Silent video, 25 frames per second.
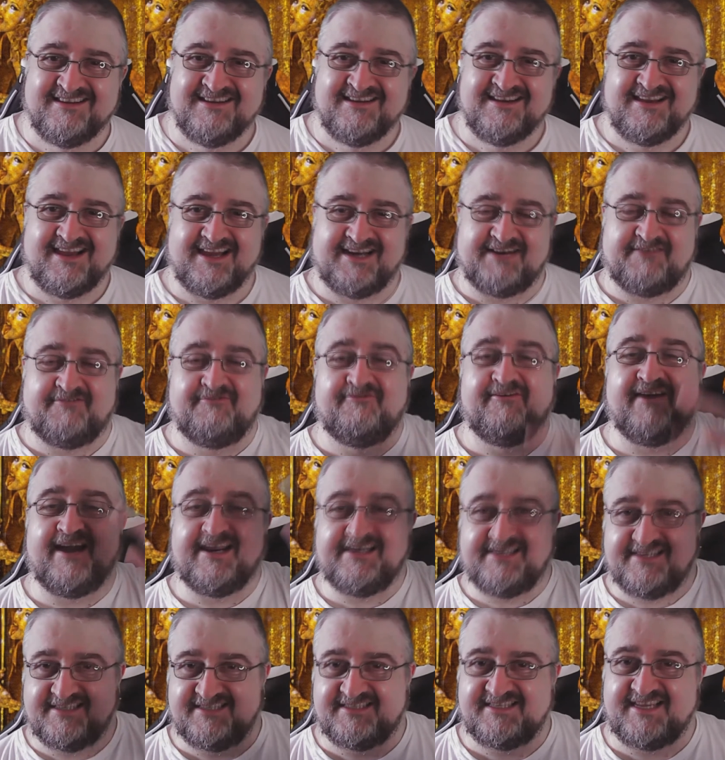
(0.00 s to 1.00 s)
And a
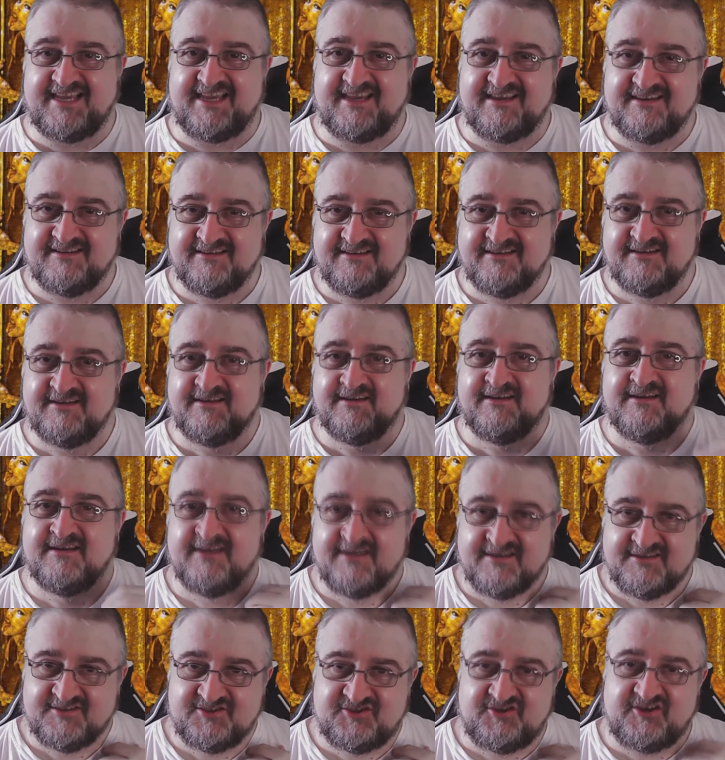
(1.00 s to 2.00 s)
fantasy.
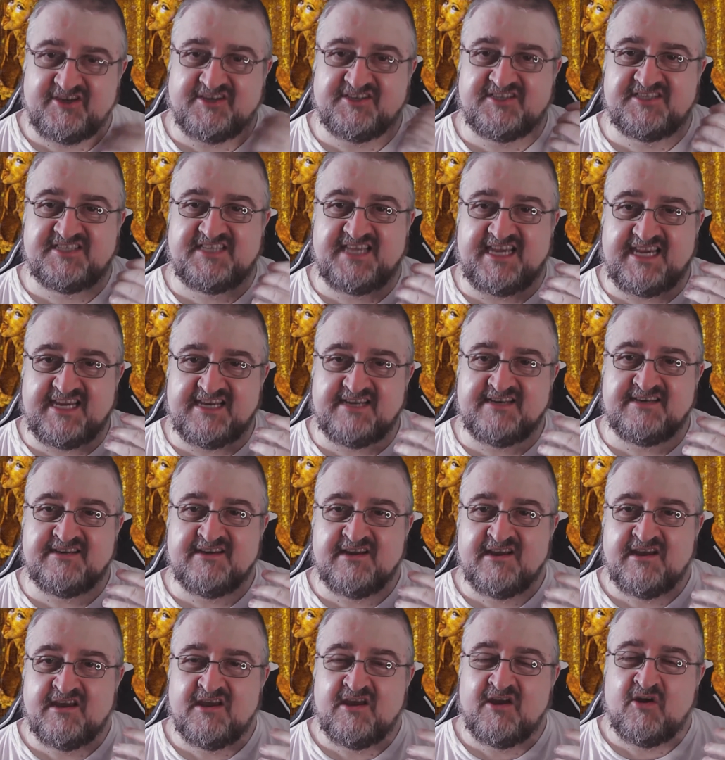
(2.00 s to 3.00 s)
So you're seeing
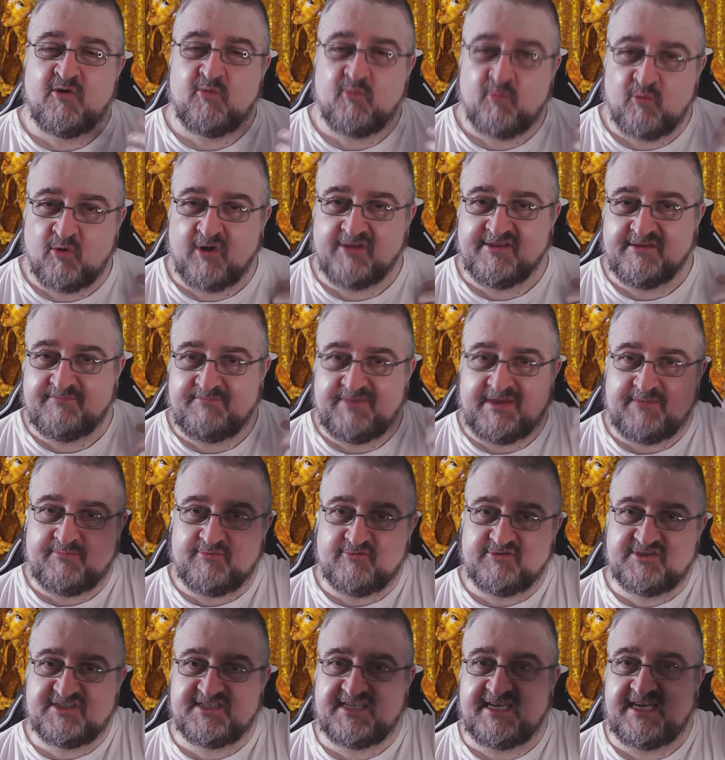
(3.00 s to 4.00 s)
what the
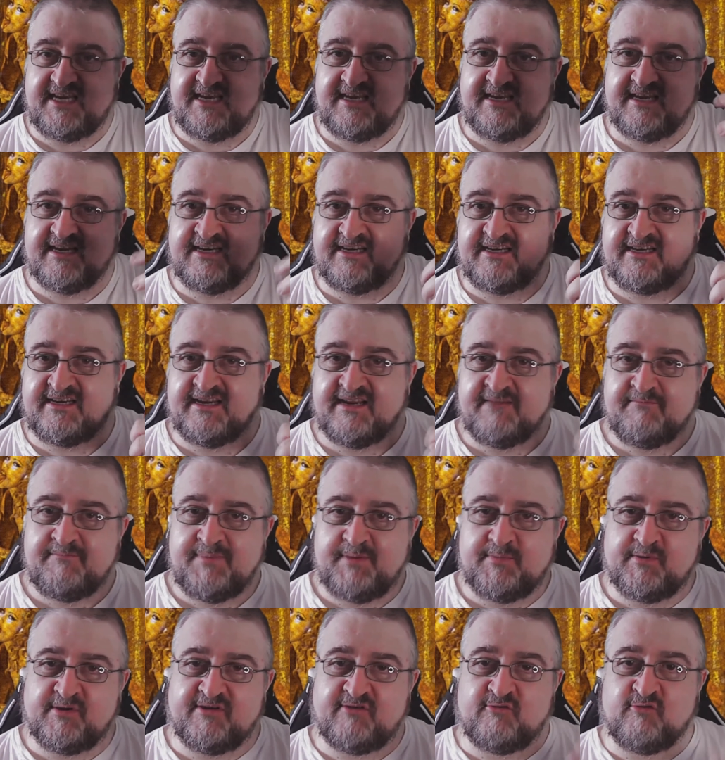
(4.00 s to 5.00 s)
people see, and
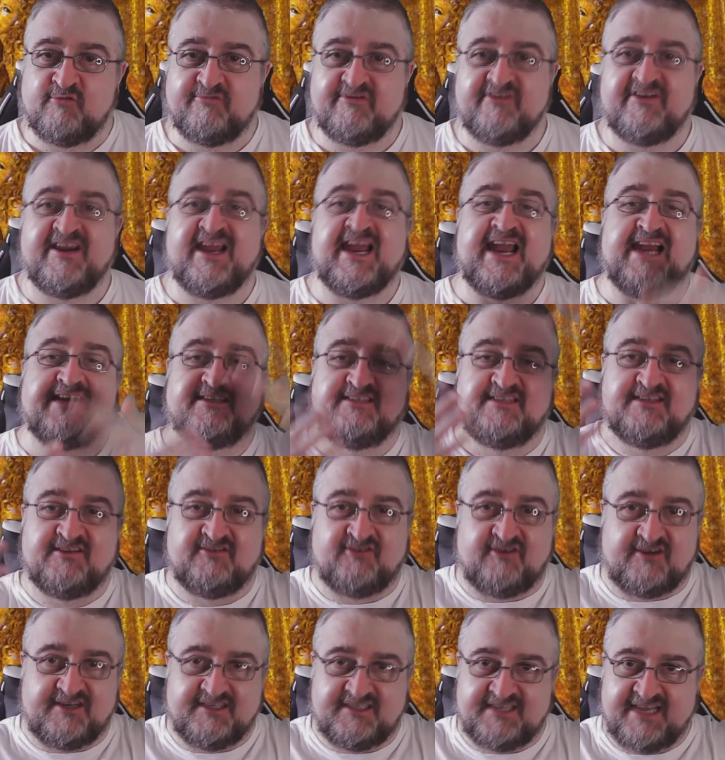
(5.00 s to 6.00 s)
people are overreacting a
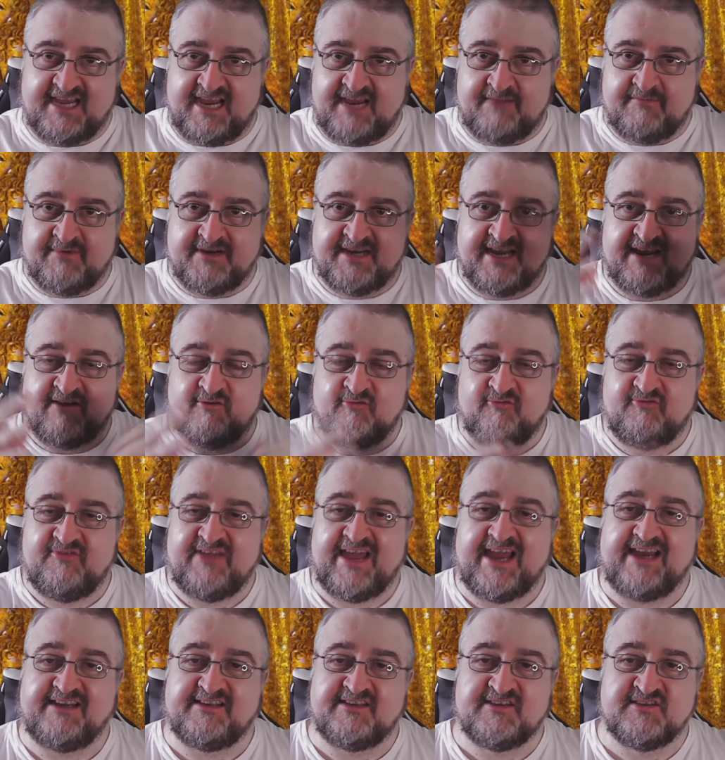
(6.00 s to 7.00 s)
lot of time, and the
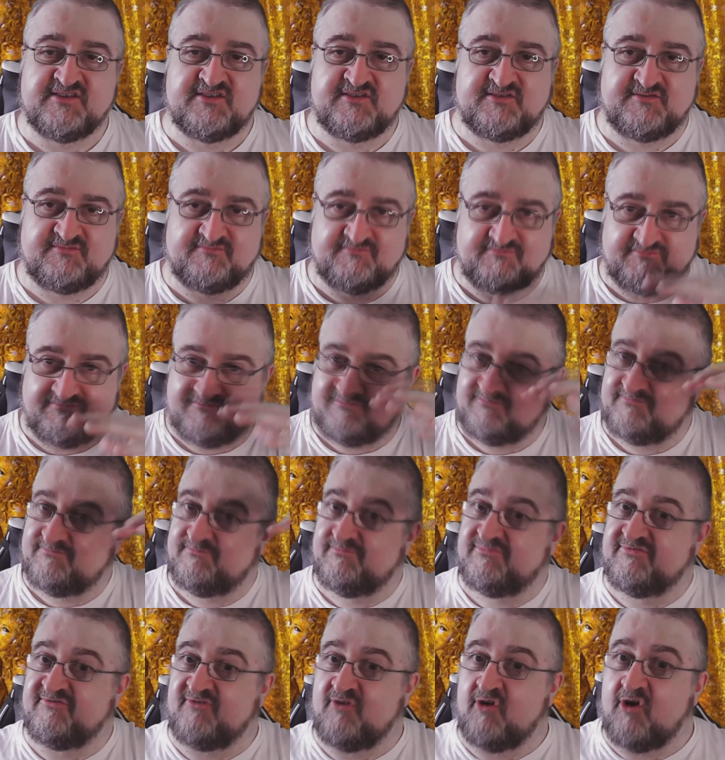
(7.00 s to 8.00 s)
acting's
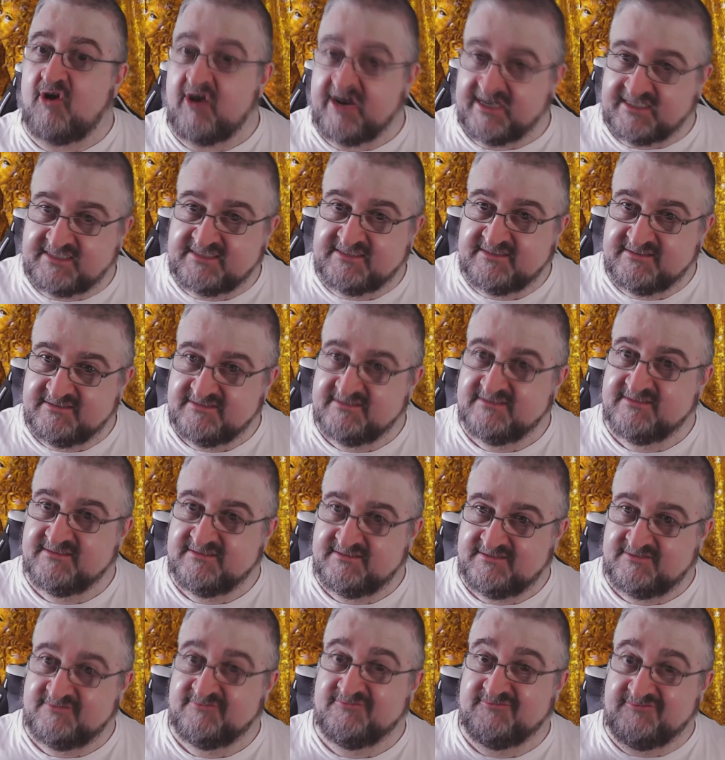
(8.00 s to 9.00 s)
broad.
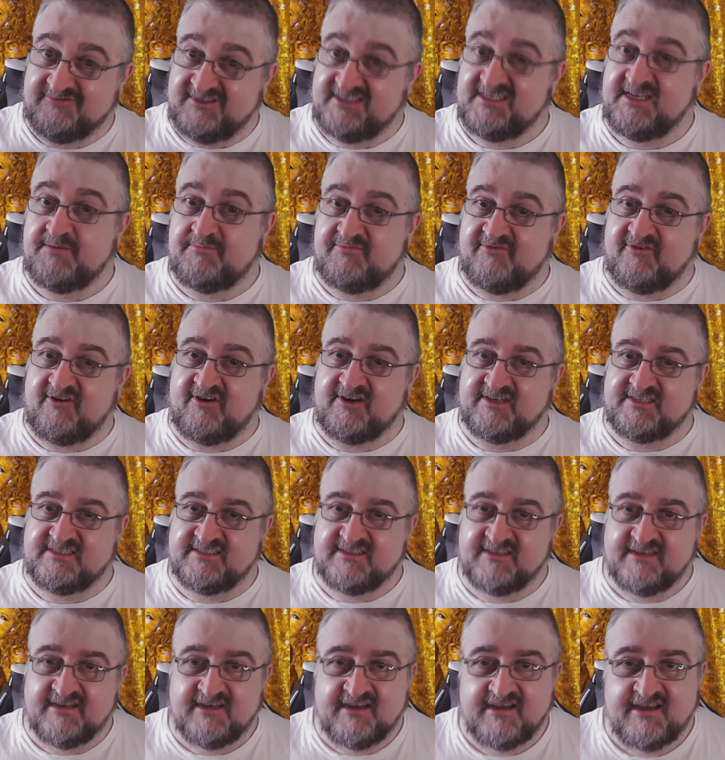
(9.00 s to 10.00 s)
Really broad.
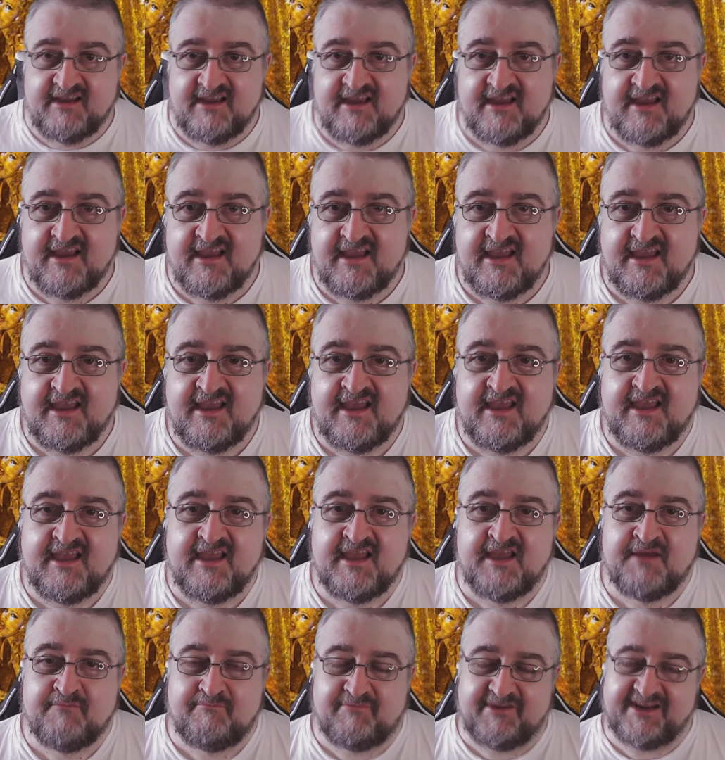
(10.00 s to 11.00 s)

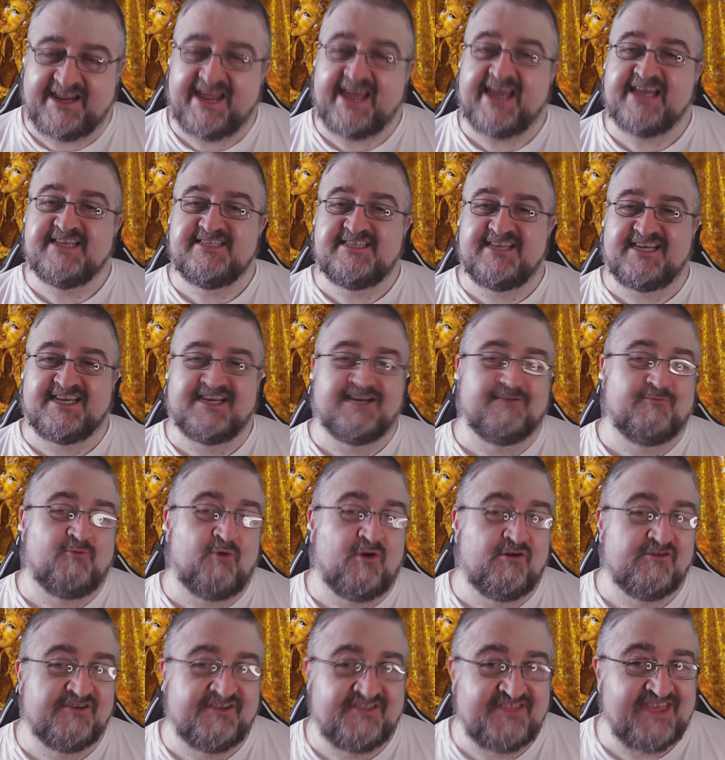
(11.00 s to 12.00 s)
But it is the kind of
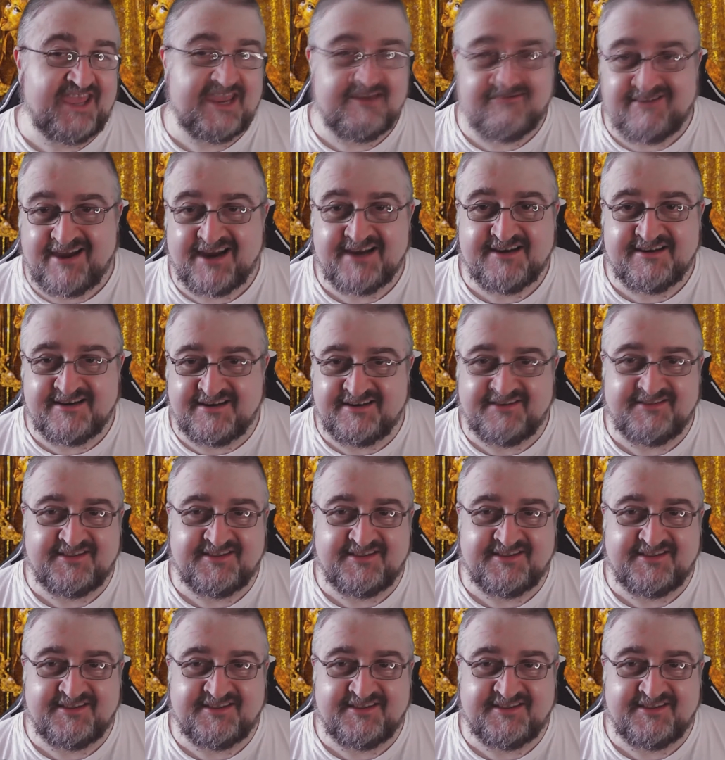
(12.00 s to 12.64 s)
world they're in.